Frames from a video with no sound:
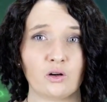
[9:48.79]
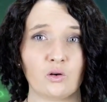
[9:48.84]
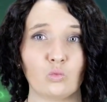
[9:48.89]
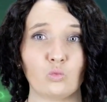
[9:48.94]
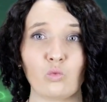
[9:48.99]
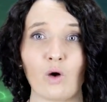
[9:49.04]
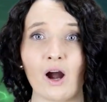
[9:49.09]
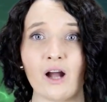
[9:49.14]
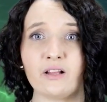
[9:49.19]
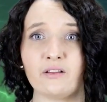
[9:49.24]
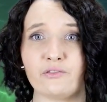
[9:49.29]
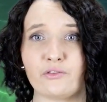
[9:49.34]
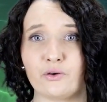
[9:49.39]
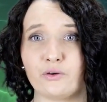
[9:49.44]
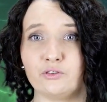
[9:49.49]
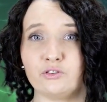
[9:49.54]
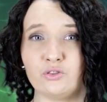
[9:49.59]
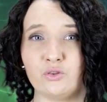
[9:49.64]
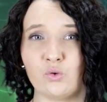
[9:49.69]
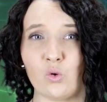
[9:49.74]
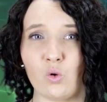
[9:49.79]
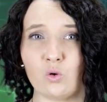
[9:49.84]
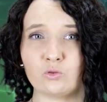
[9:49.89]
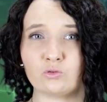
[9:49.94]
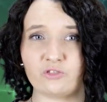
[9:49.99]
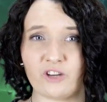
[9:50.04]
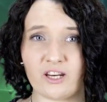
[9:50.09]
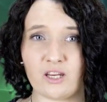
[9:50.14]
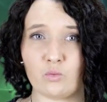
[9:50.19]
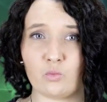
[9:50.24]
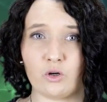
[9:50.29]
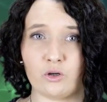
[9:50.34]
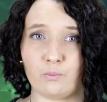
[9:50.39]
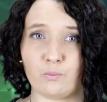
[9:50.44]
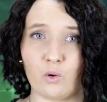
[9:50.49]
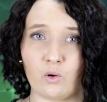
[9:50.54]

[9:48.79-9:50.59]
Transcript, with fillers: while those who already were